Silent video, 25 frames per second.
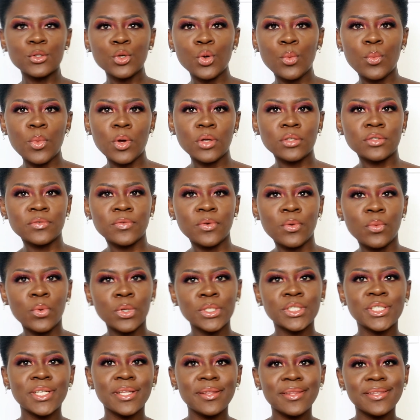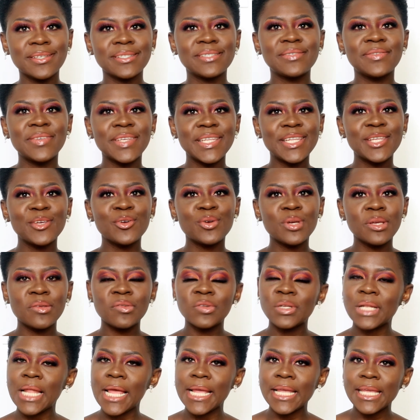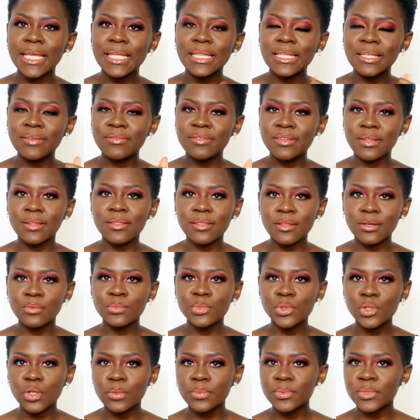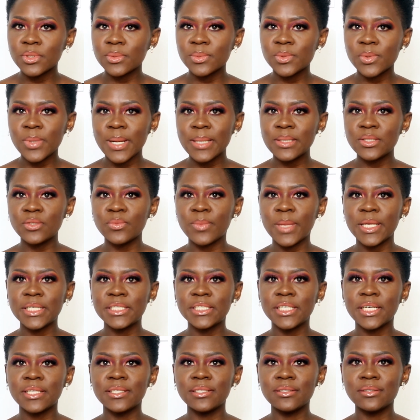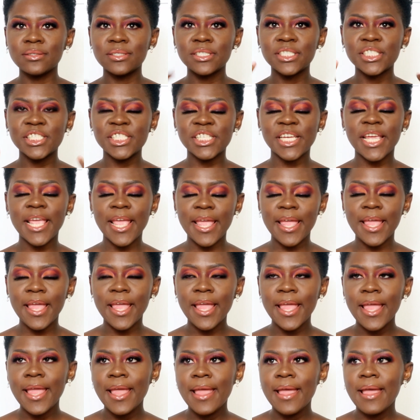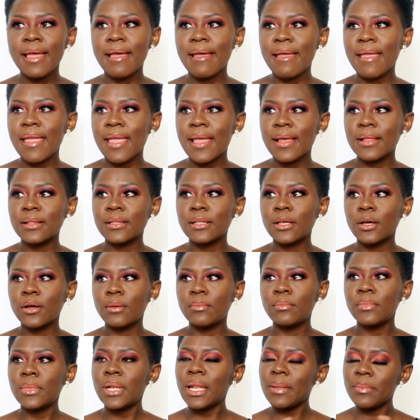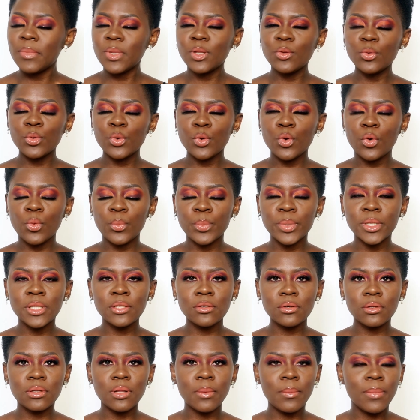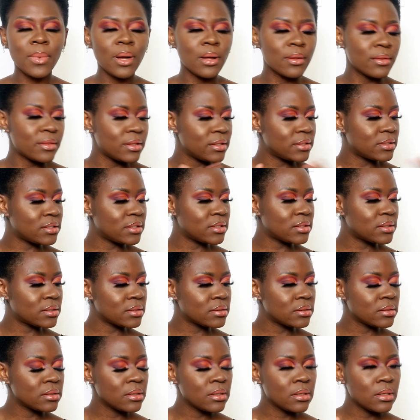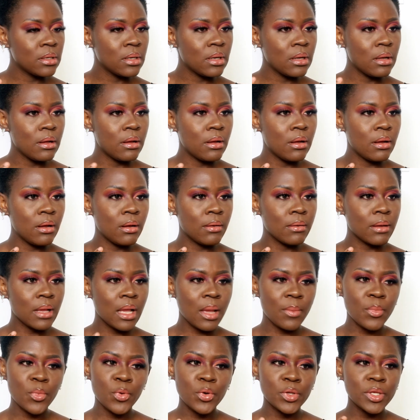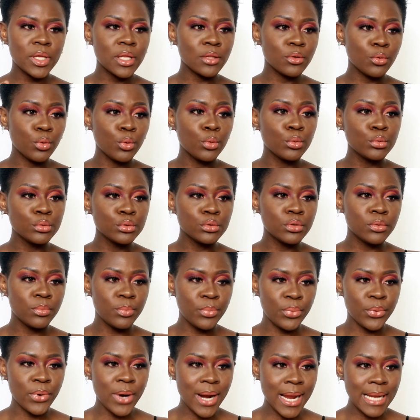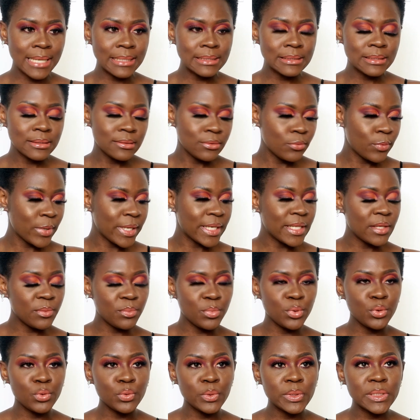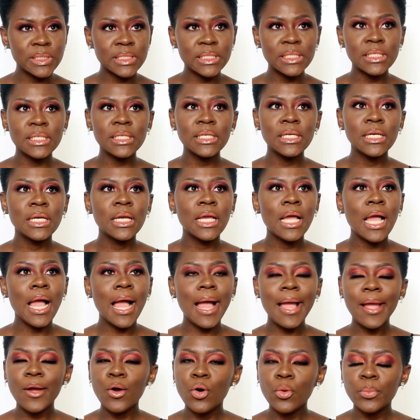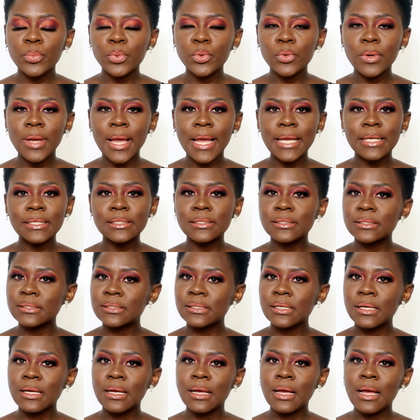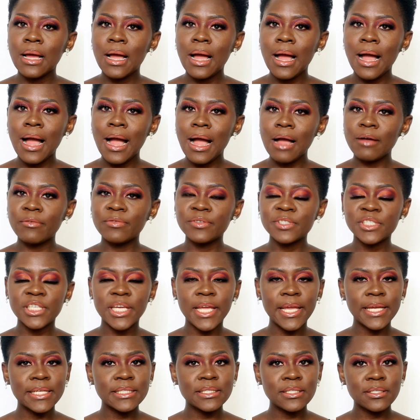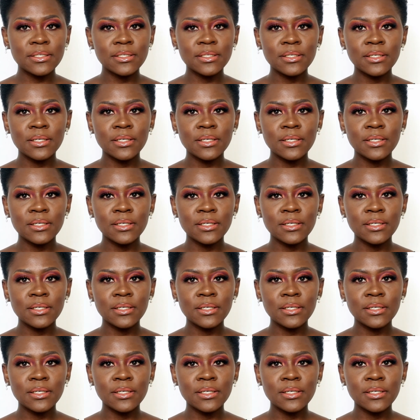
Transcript: so much for watching this video. If you like it, give it a thumbs up, subscribe to my channel, share, and let me know your opinion about this Cameroonian owned brand, WENIbeauty. I hope you guys have checked